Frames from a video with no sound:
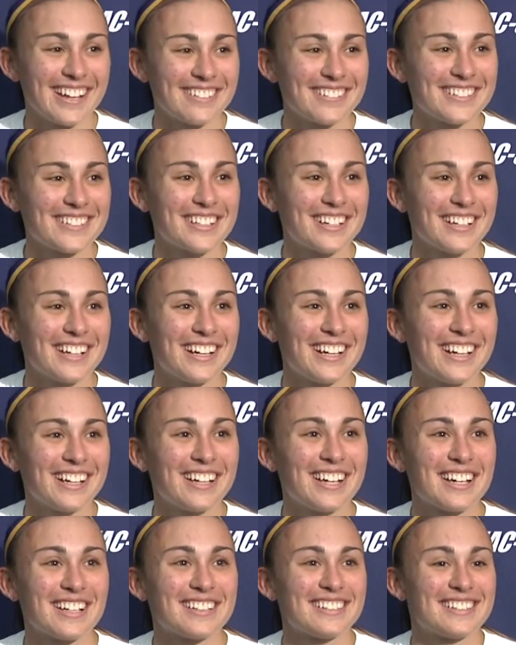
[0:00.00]
It was good
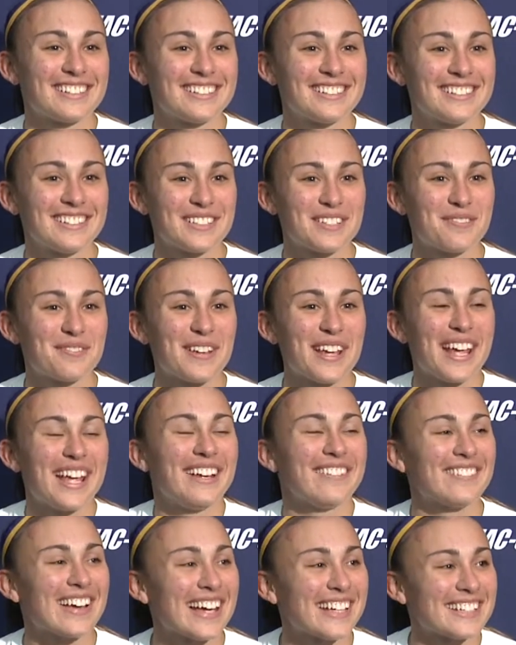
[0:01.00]
because just
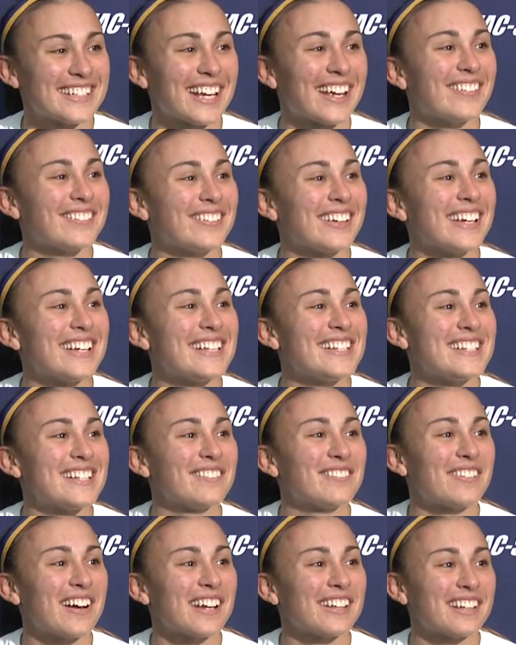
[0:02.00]
being MAC champions
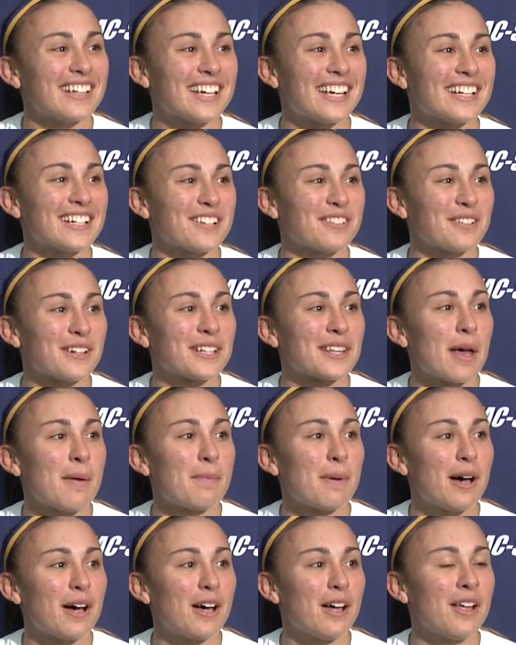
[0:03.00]
and finally getting to ring
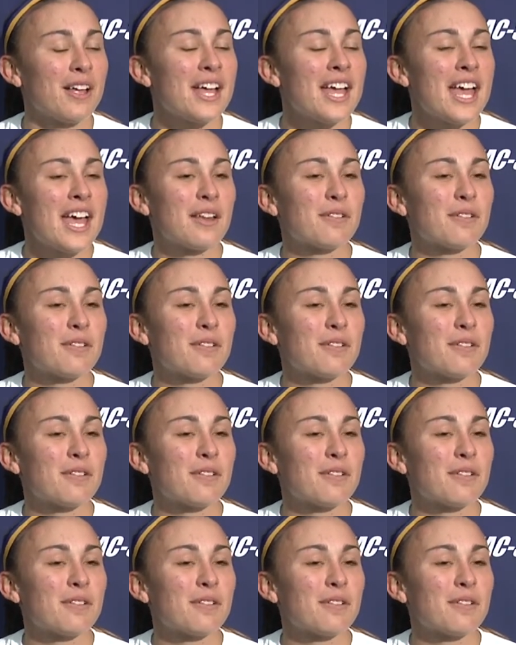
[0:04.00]
that bell